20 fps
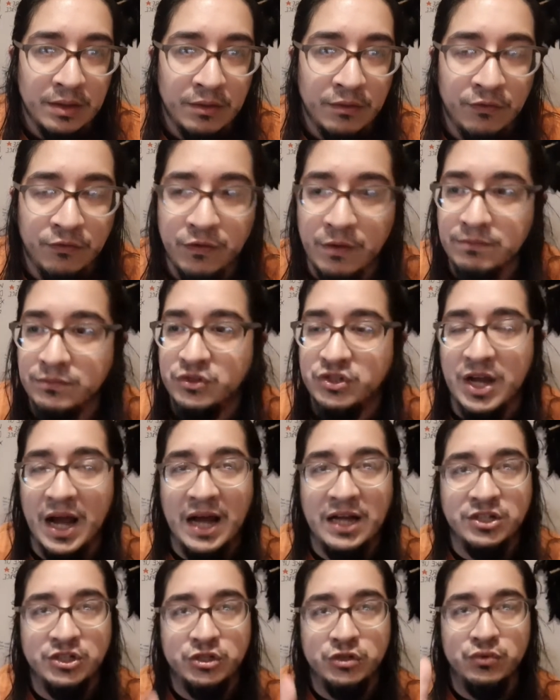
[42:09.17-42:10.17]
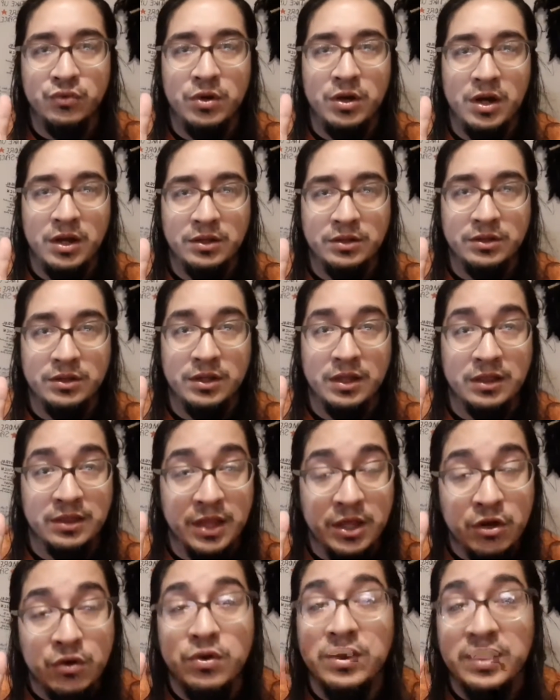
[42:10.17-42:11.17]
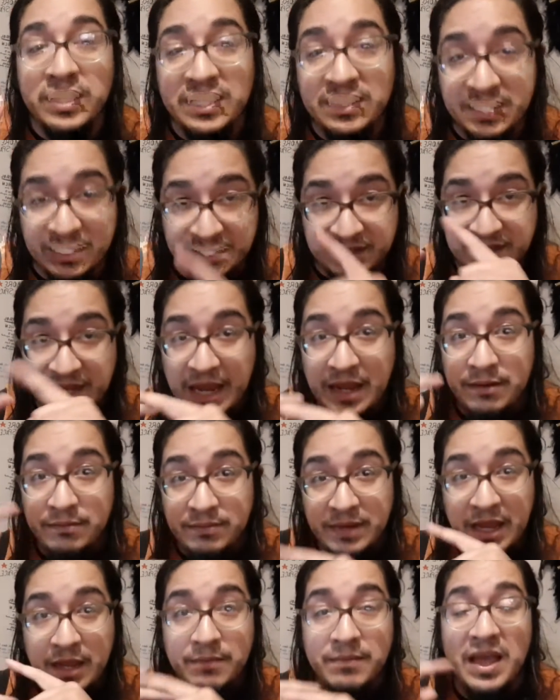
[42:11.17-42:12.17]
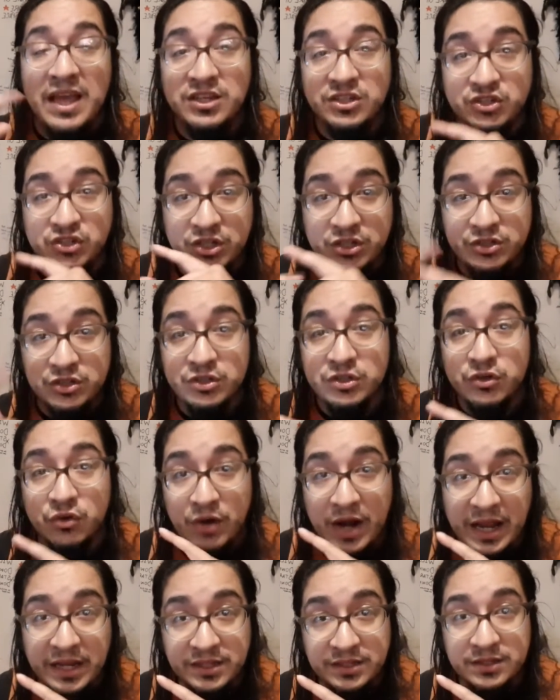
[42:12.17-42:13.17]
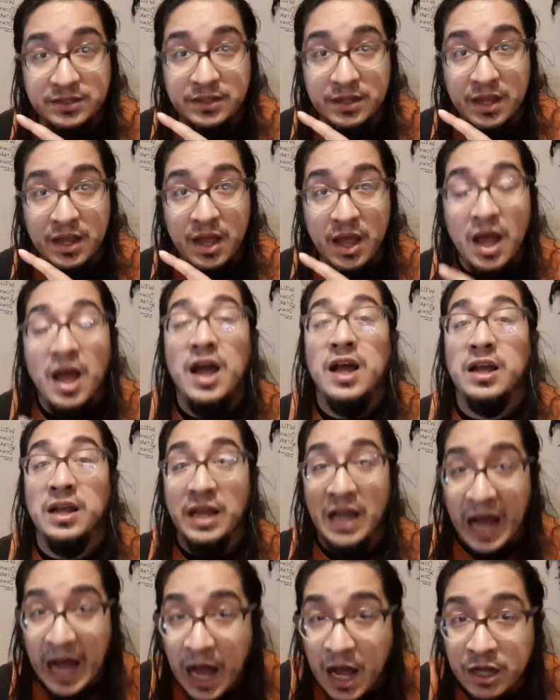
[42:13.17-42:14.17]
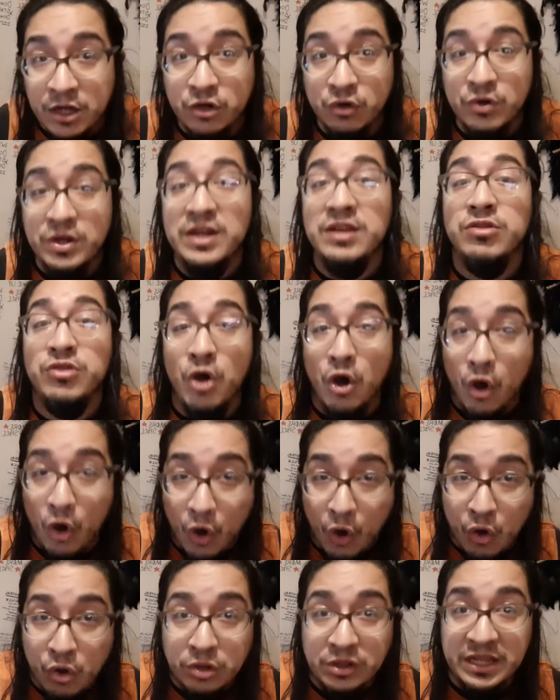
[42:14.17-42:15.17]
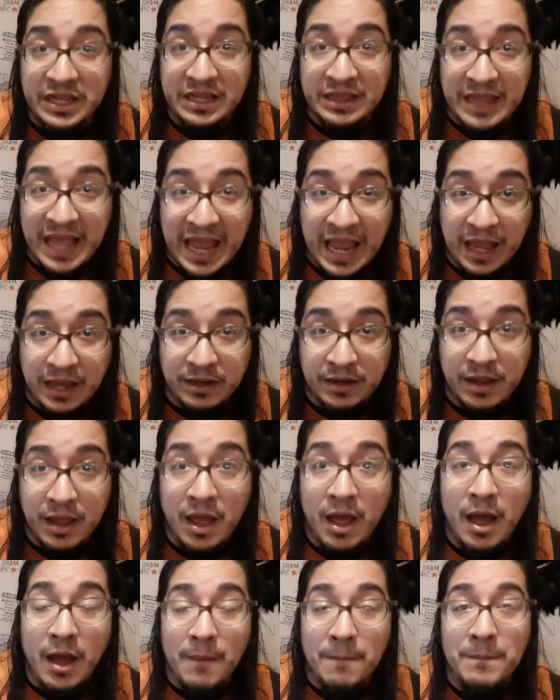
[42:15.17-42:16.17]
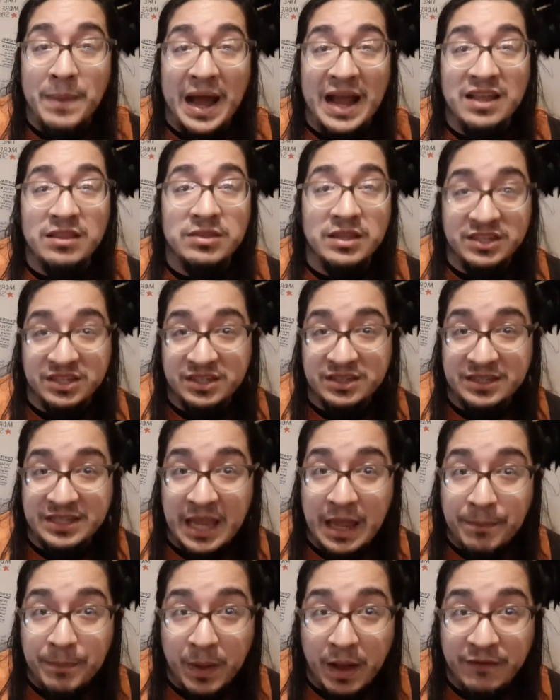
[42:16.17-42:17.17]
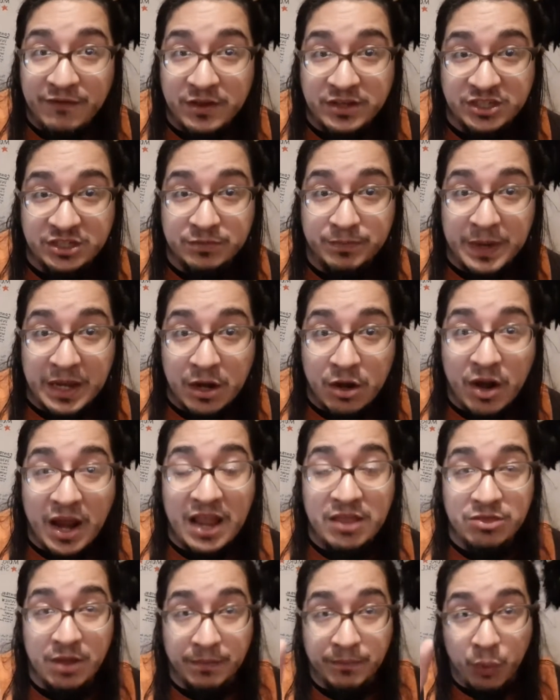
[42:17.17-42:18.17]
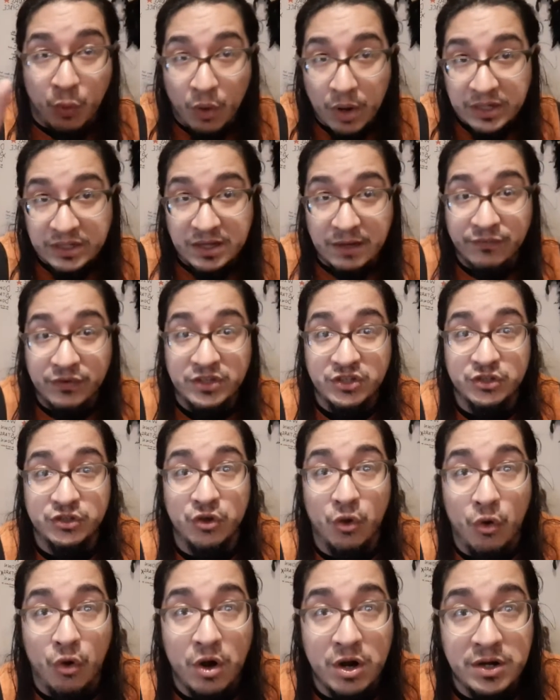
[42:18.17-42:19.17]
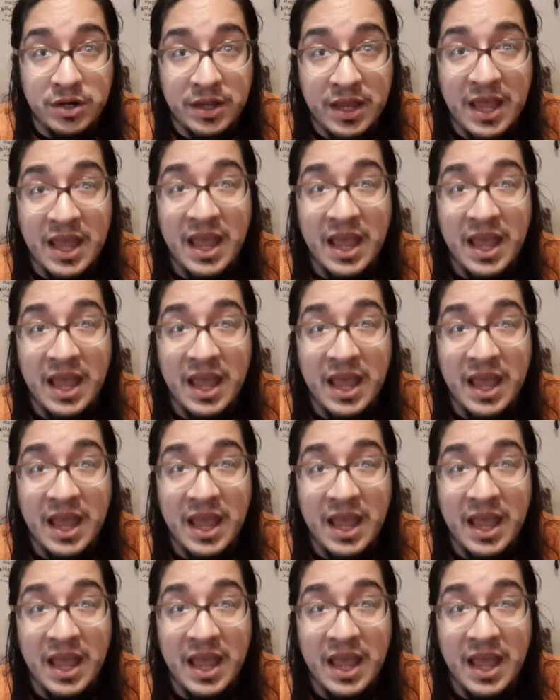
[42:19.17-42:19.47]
from Joshua, literally the same name as Jesus Christ, conquering the Holy Land by the tip of a spear and the point of a sword